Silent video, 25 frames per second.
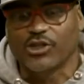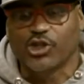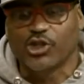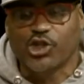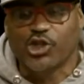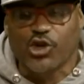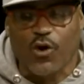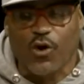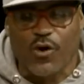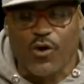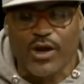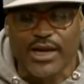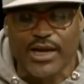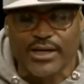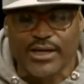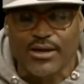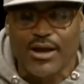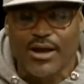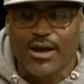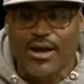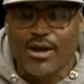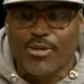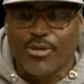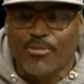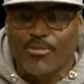Join
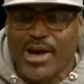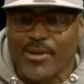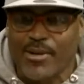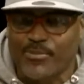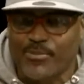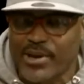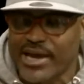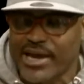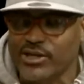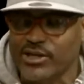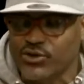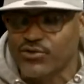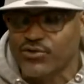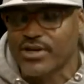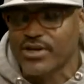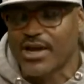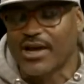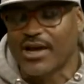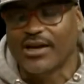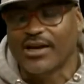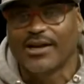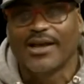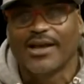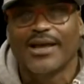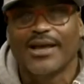my
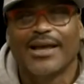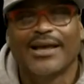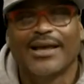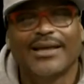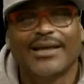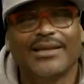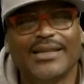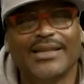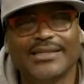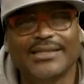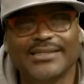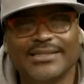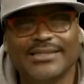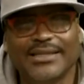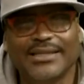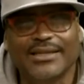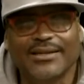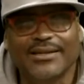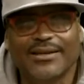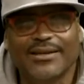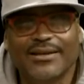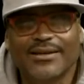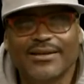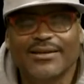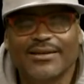Patreon. Listen,
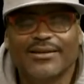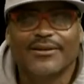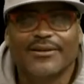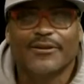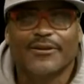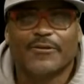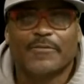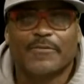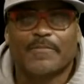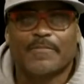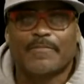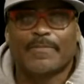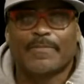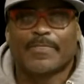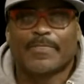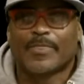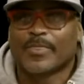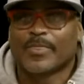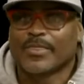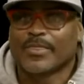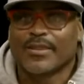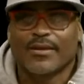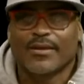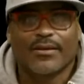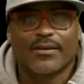
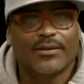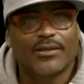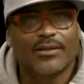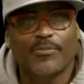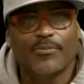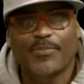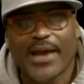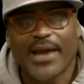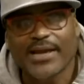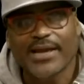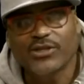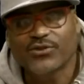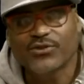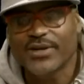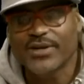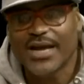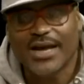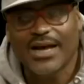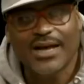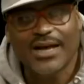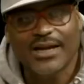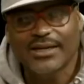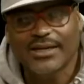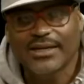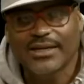the
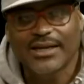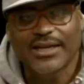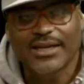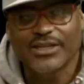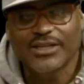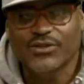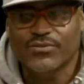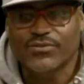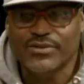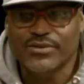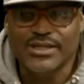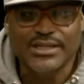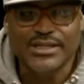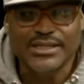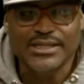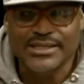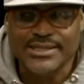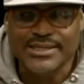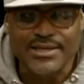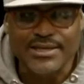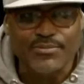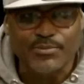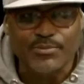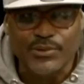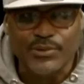Patreon is really
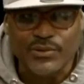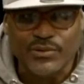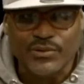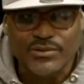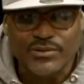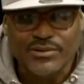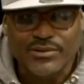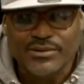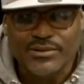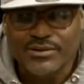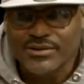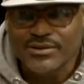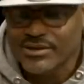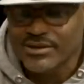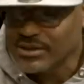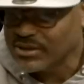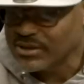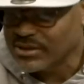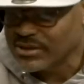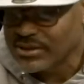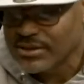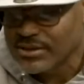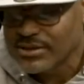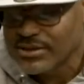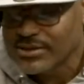simple.
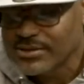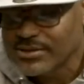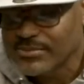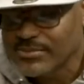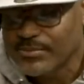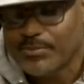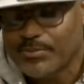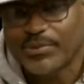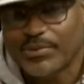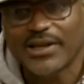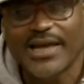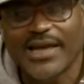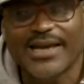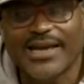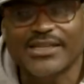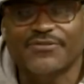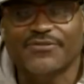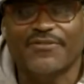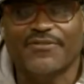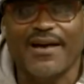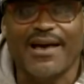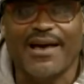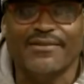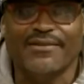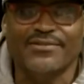Pledge
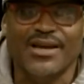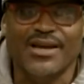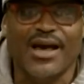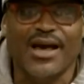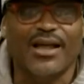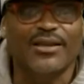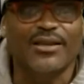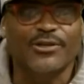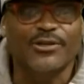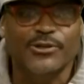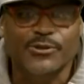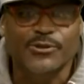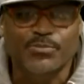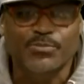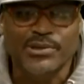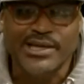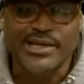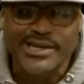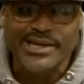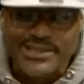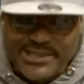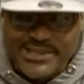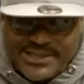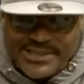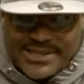$5,
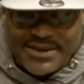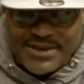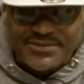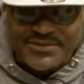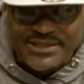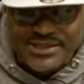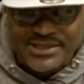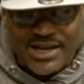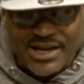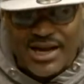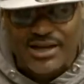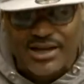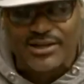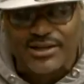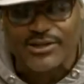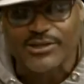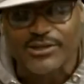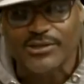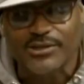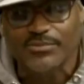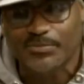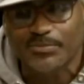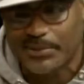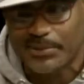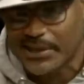pledge $7,
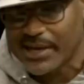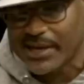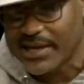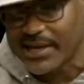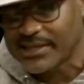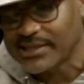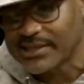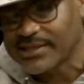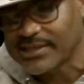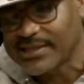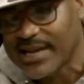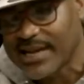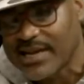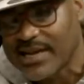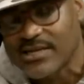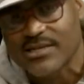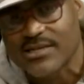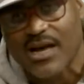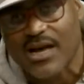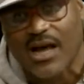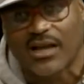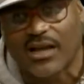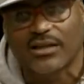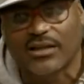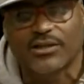pledge
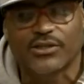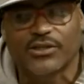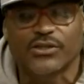$10.